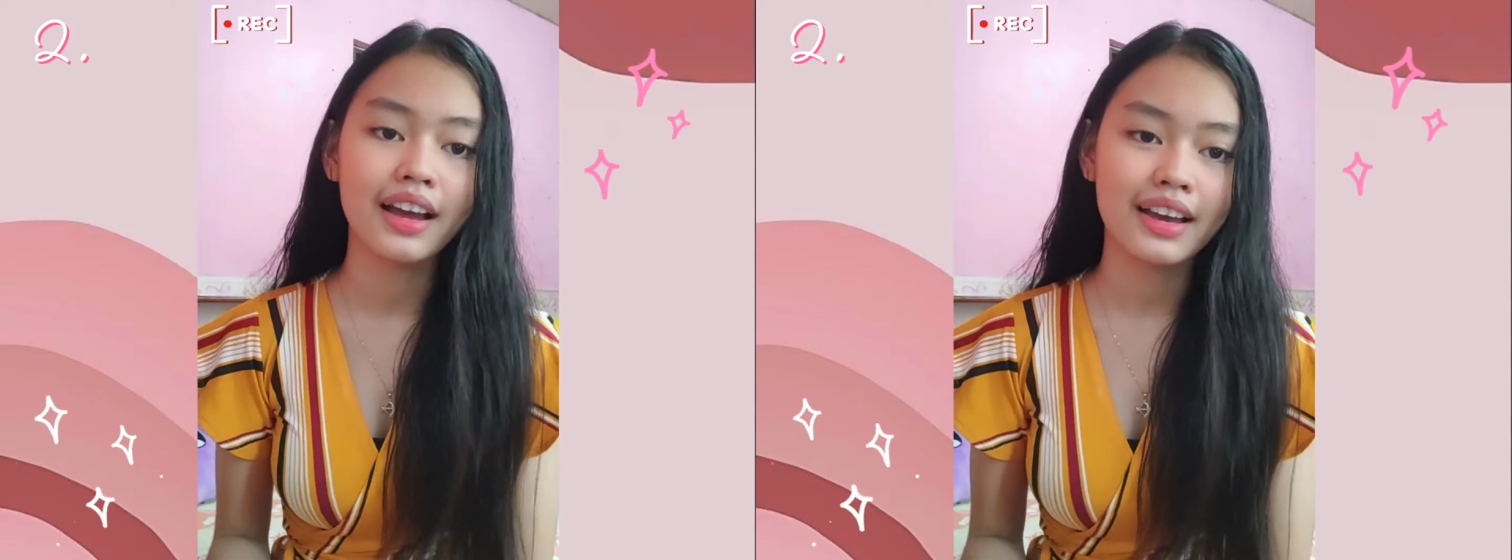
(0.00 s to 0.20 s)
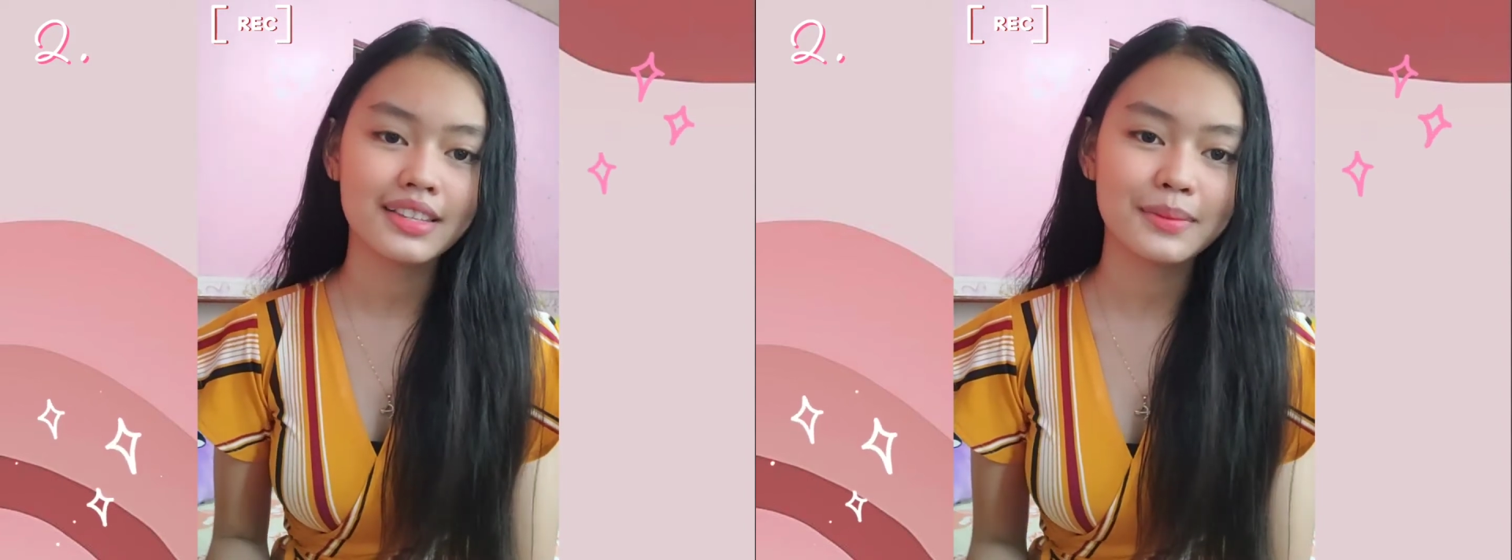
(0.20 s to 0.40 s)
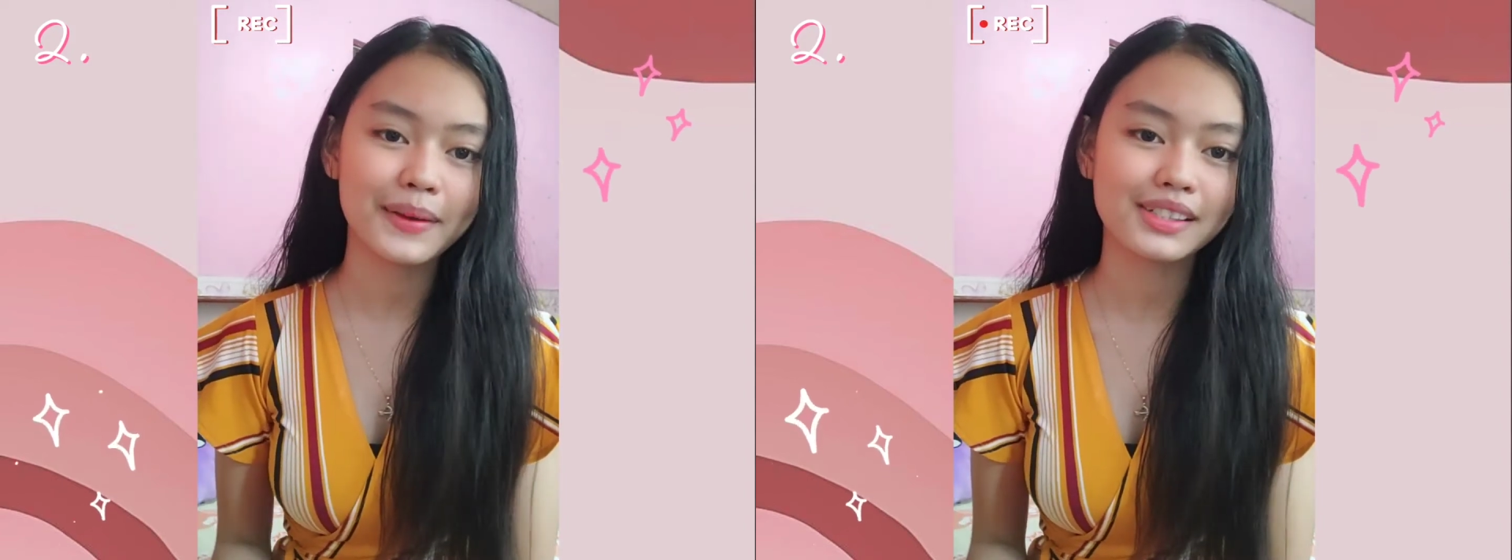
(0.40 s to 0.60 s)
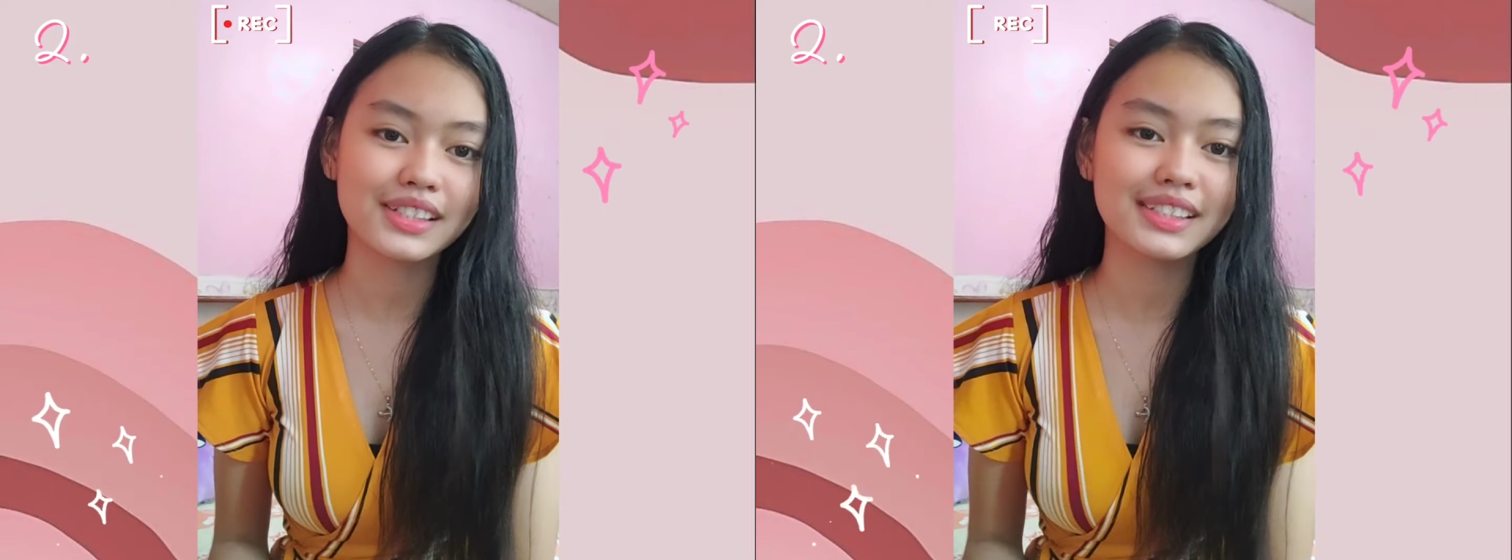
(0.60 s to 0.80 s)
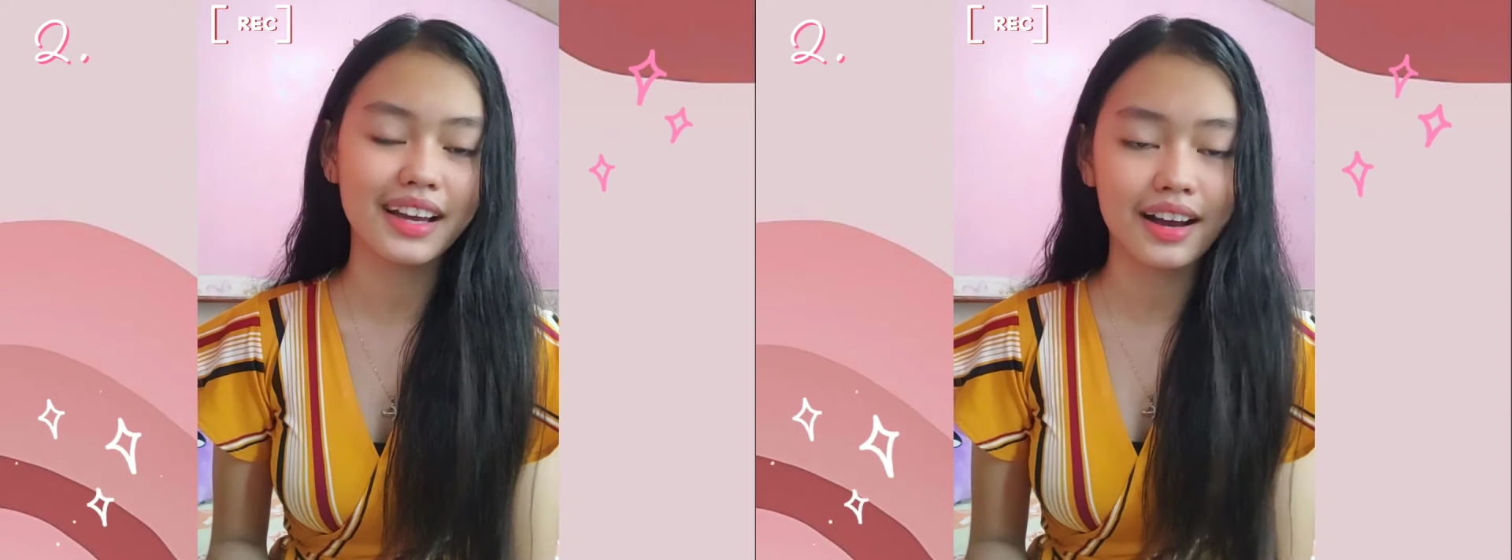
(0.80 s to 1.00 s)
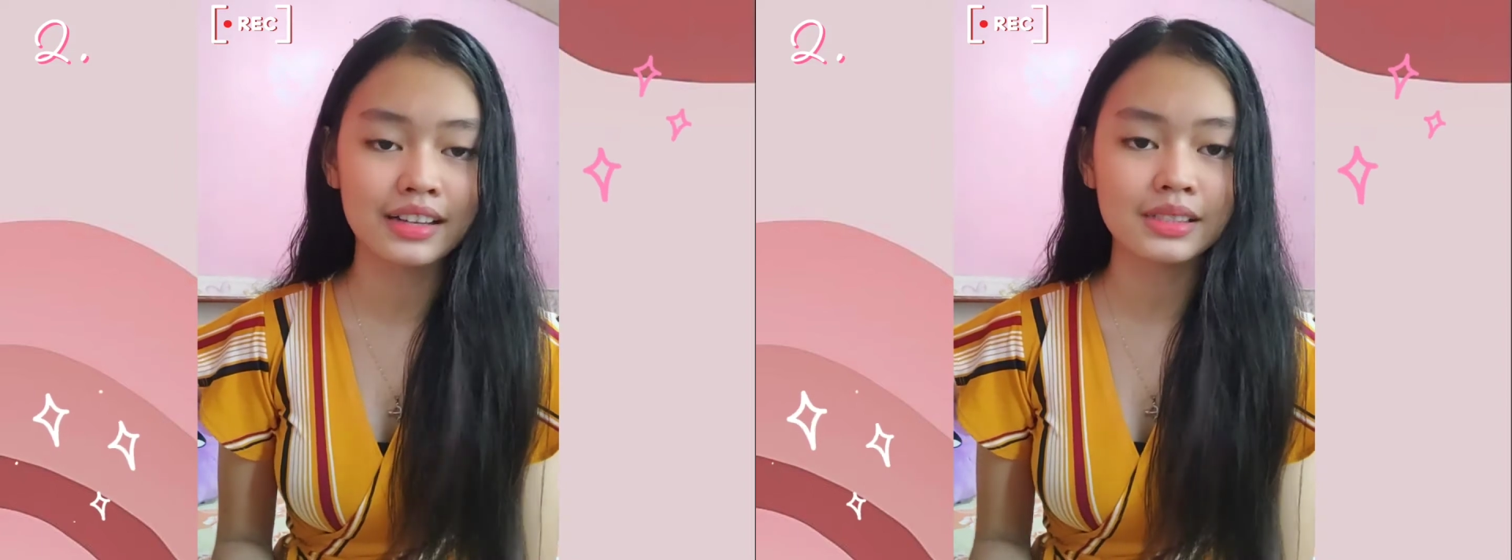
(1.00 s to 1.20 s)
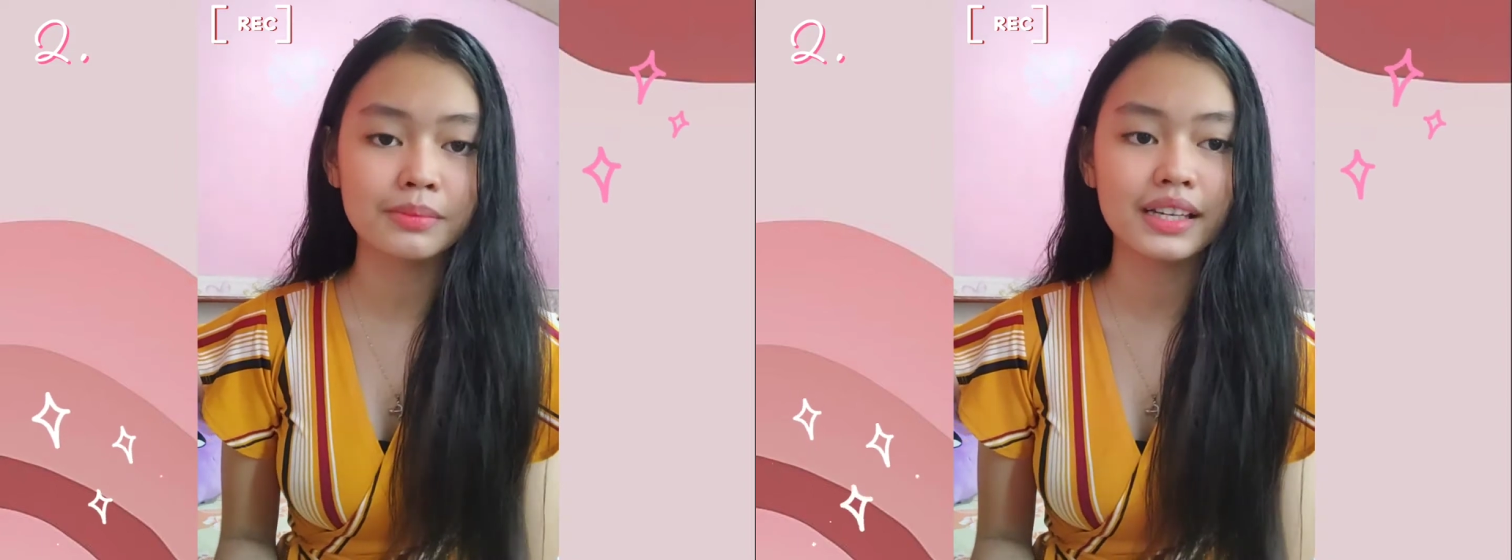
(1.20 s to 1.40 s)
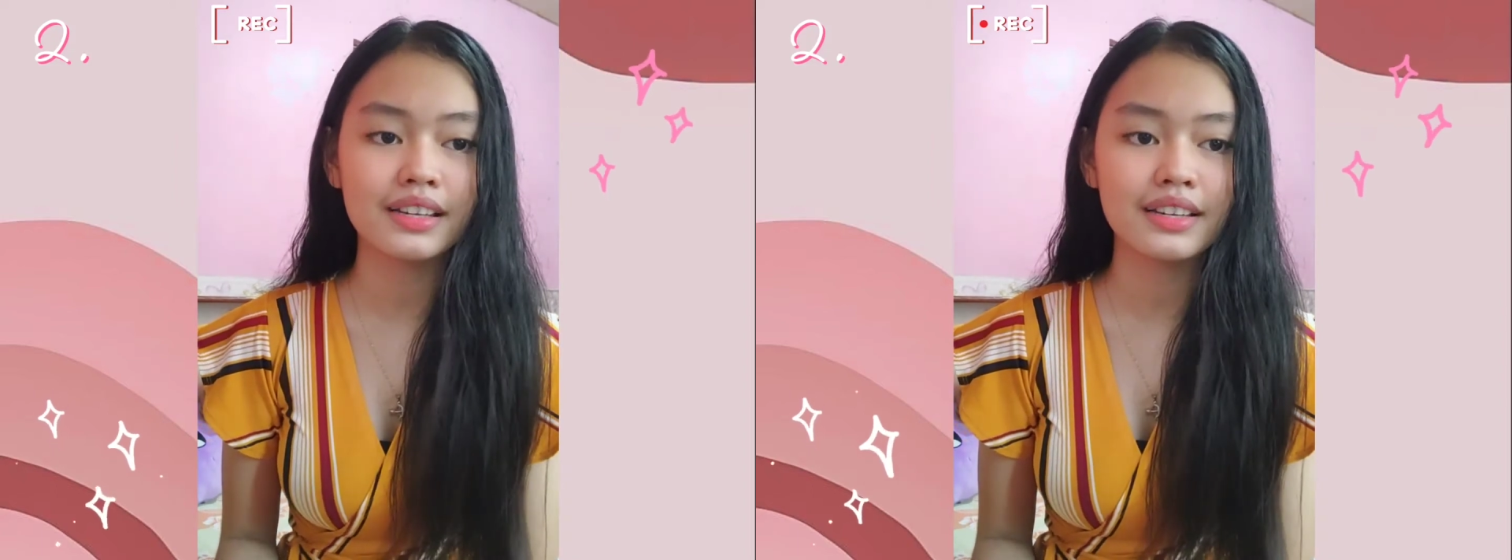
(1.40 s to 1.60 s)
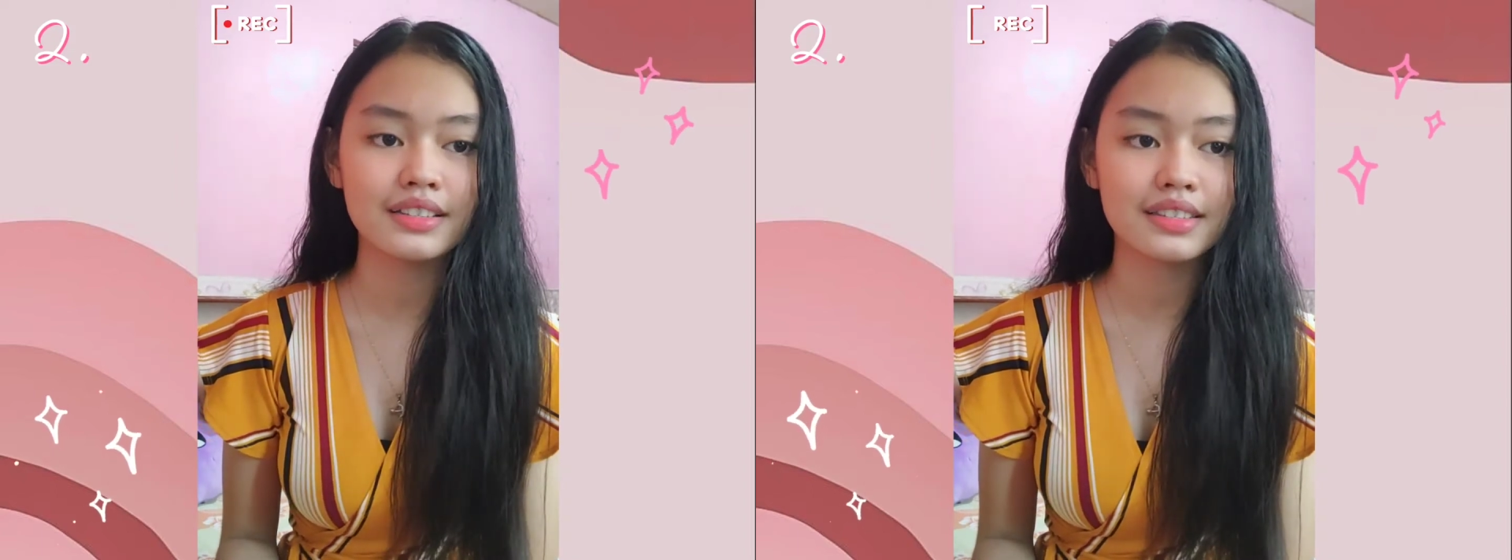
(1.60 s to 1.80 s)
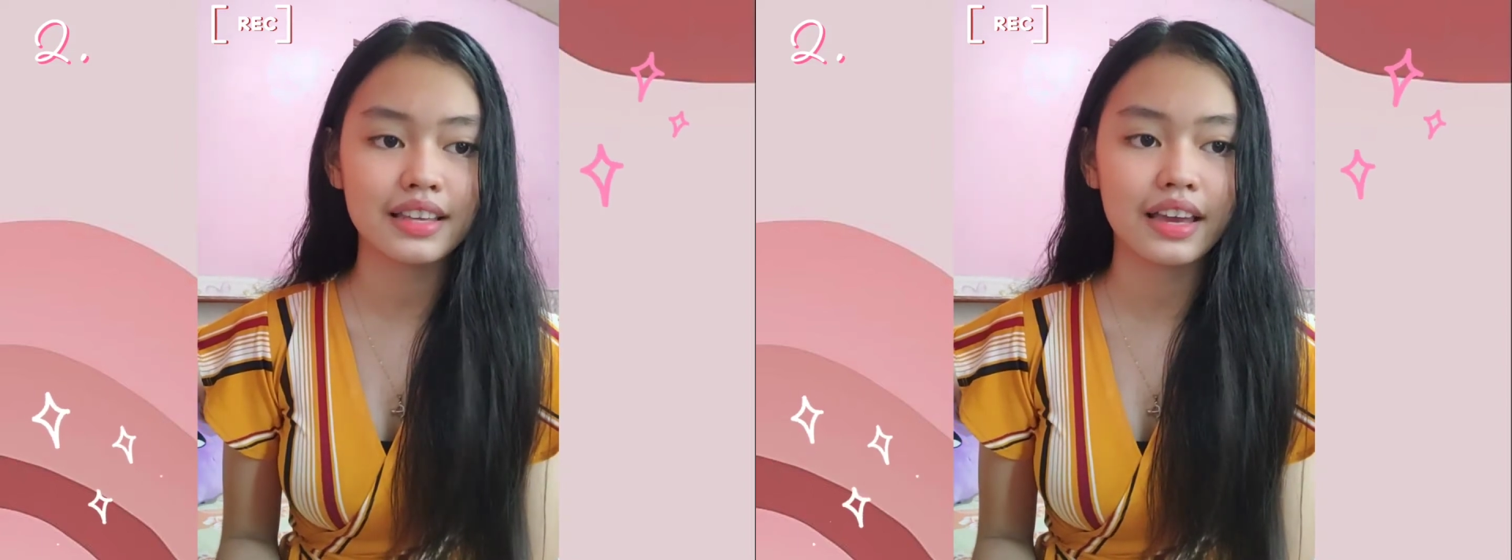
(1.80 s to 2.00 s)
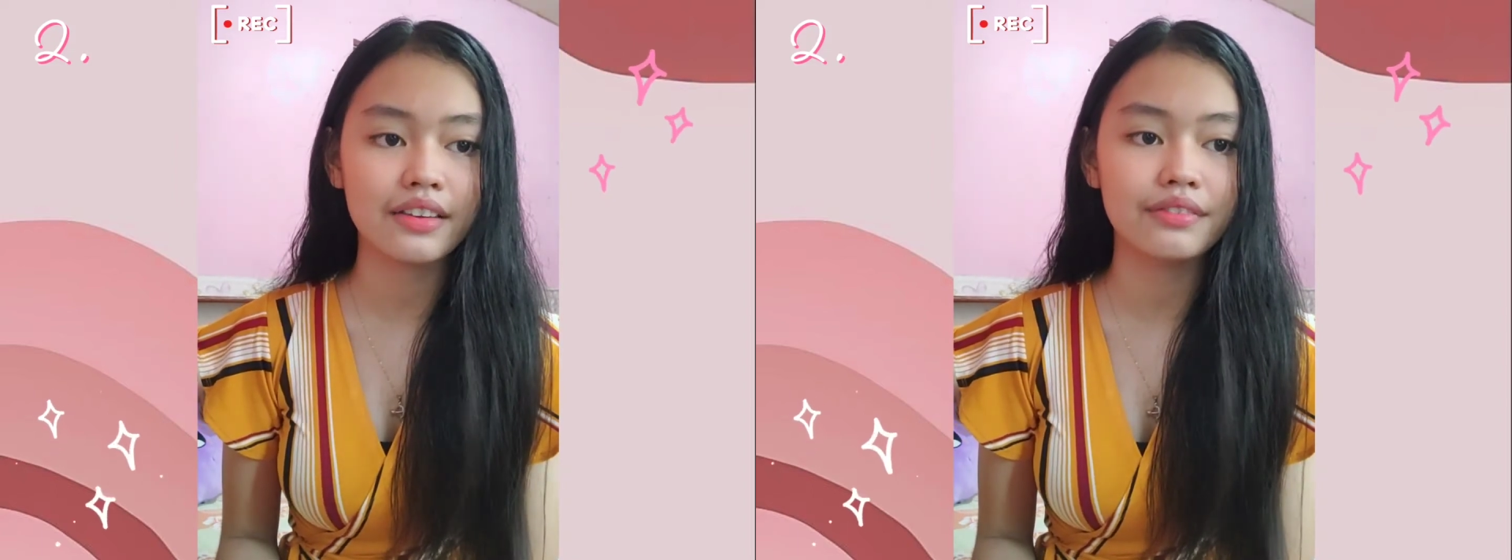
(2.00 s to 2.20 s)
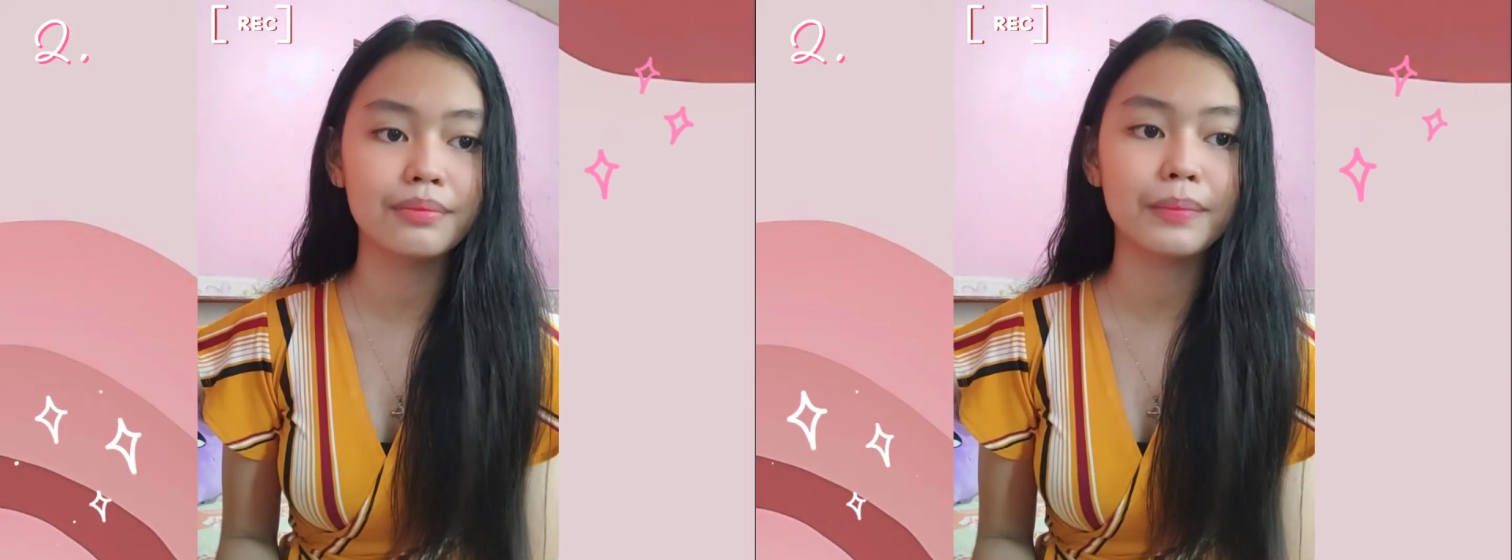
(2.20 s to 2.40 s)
and especially us being saved